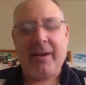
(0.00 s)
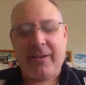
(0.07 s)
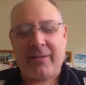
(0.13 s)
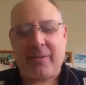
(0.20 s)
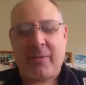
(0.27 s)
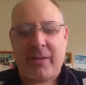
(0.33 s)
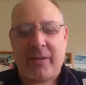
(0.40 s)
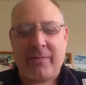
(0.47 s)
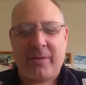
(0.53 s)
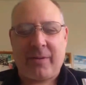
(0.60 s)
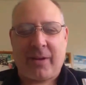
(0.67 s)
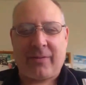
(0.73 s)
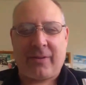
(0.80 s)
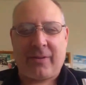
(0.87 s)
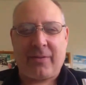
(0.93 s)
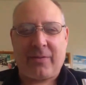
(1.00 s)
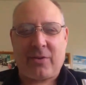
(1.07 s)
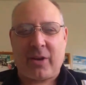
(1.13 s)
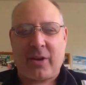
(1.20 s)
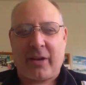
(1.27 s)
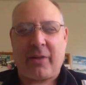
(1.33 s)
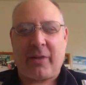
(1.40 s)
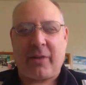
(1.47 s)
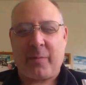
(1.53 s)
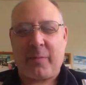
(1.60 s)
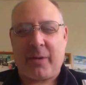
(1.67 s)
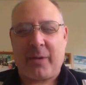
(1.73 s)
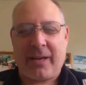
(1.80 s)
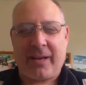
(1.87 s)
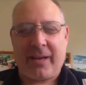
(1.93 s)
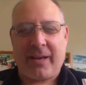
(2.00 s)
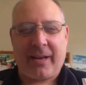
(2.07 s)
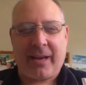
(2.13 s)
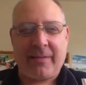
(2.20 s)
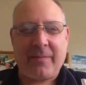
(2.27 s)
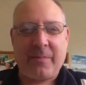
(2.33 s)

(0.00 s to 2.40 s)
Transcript: So should I start from the beginning again?